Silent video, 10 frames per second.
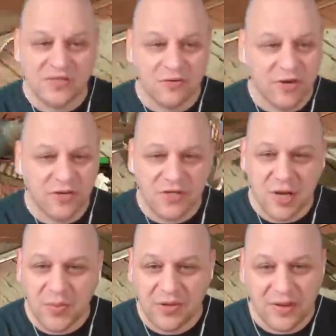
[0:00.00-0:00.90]
an arena
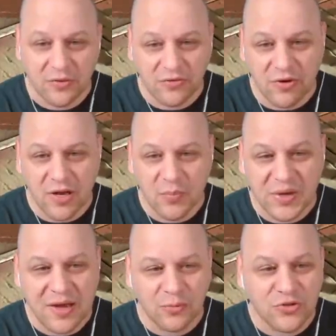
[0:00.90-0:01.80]
champion, that was great. But
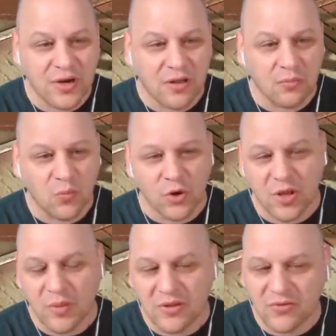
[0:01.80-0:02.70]
now I'm trying to work
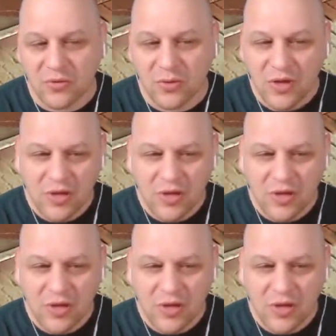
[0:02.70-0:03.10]
him into